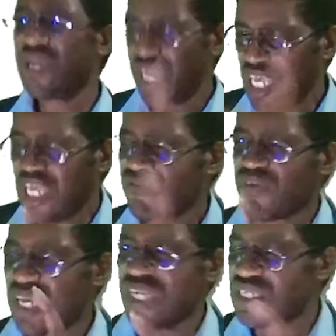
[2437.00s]
if
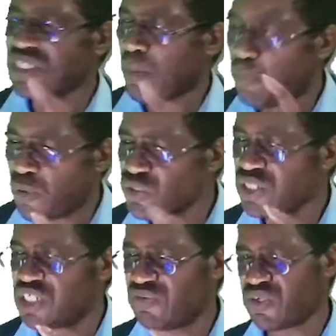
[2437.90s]
it is a
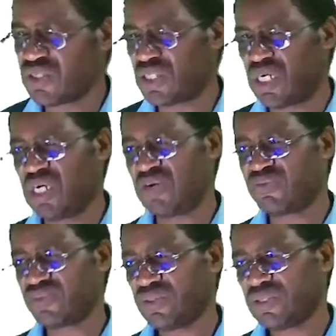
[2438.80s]
positive reserve,
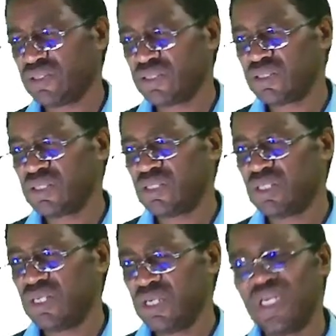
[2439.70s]

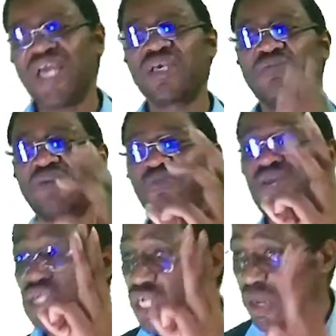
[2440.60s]
like maybe
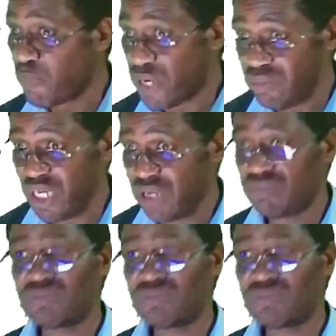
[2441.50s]
share premium,